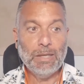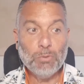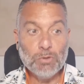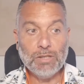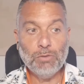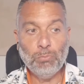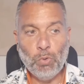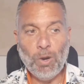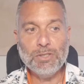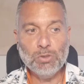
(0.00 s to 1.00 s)
It was the
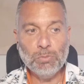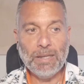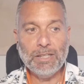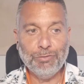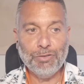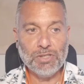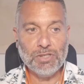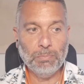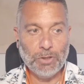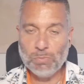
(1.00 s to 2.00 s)
way to make it official
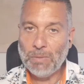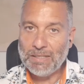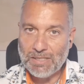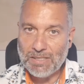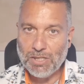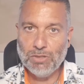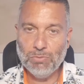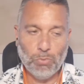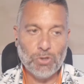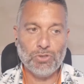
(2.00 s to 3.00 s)
because my
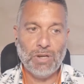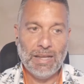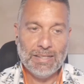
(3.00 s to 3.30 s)
decision was